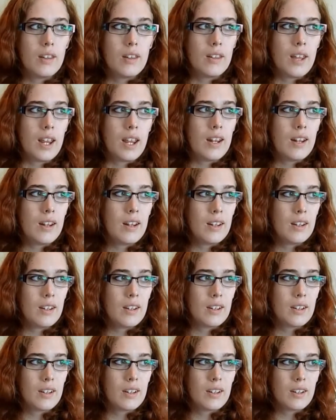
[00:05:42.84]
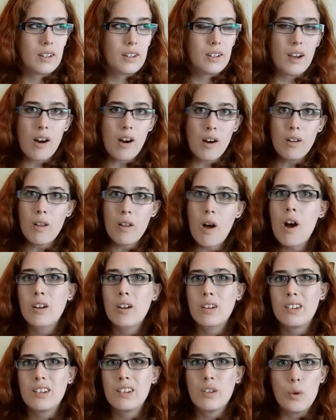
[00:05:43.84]
they are
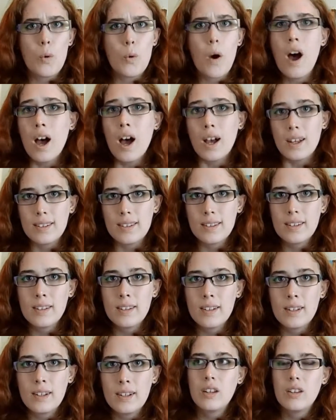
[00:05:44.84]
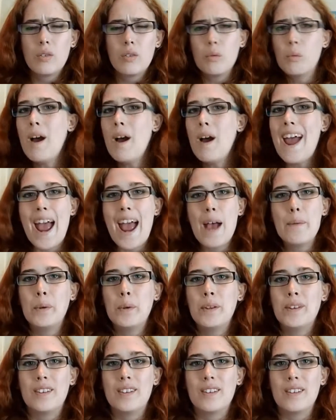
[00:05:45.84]
locked to us. So what
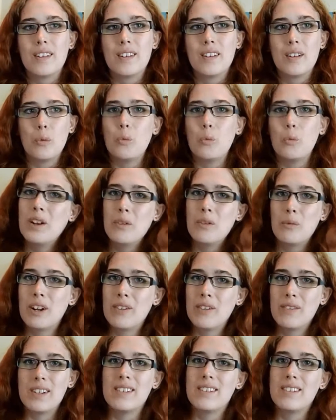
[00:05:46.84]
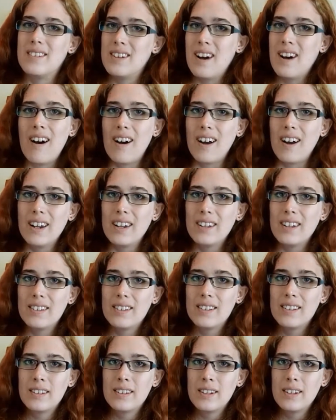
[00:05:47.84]
happens when one of us
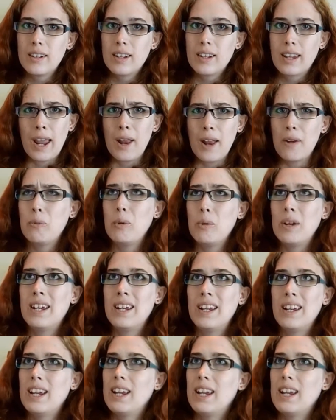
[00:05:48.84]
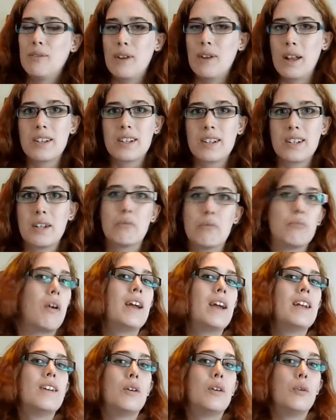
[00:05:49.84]
dies? Can we eventually
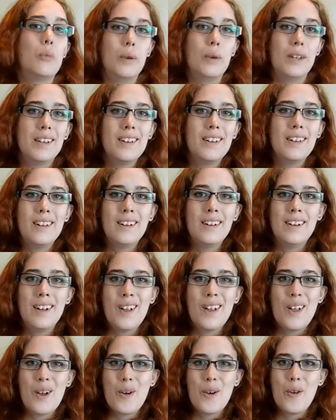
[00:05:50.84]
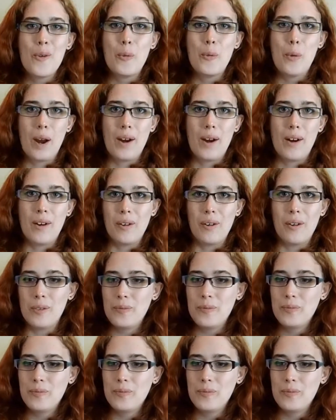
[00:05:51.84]
write a will where